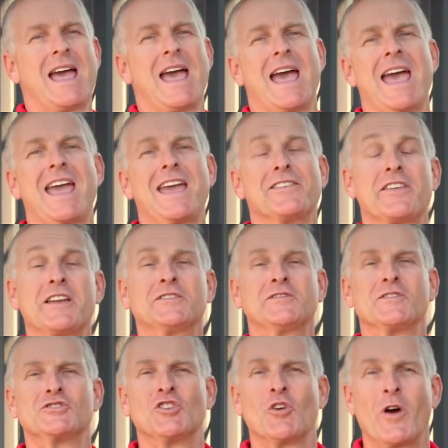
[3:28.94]
Hey,
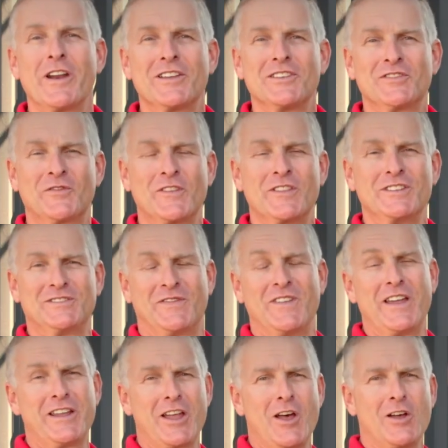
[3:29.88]
thanks for joining us for these
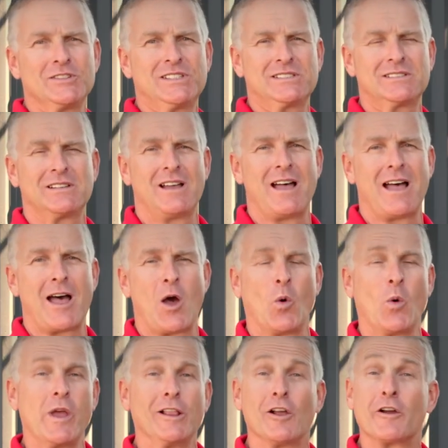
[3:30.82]
videos.
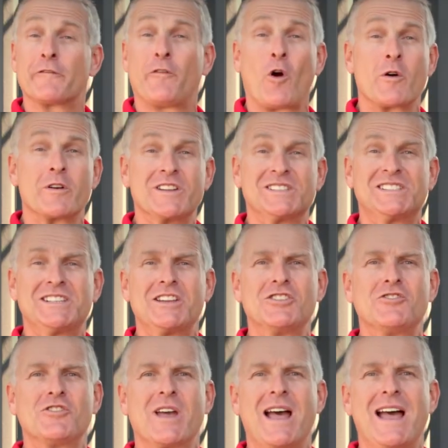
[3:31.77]
We look forward to
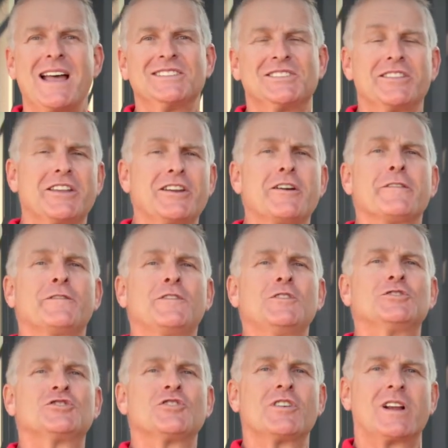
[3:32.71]
seeing you guys in the near
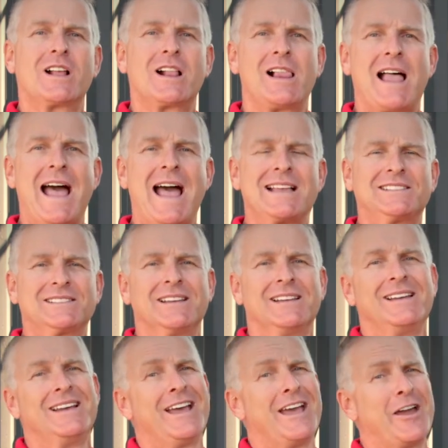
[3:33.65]
future at a class.
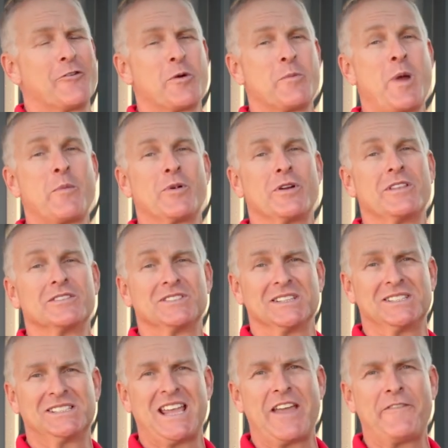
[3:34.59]
And remember, there's
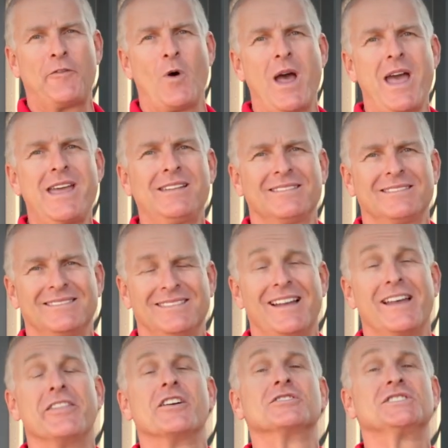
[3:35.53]
a safe way
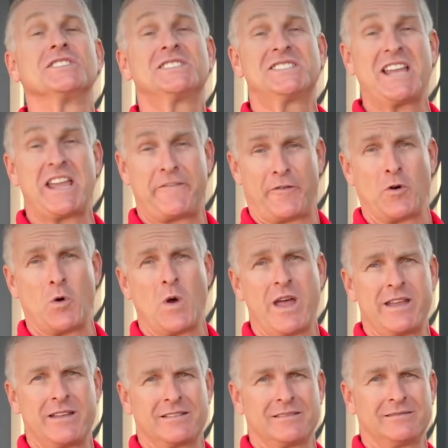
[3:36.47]
and there's a safer
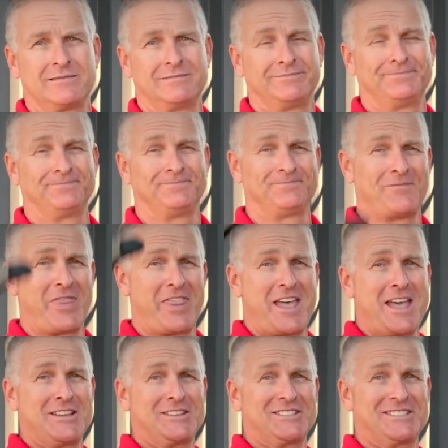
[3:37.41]
way.
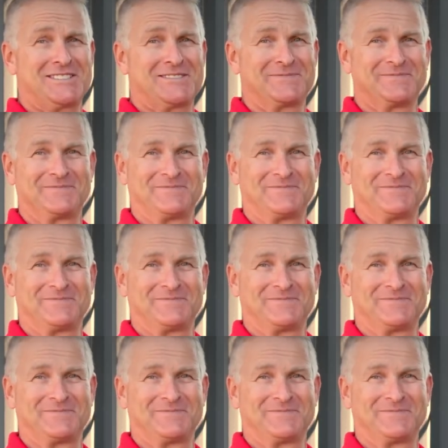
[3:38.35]
Thanks.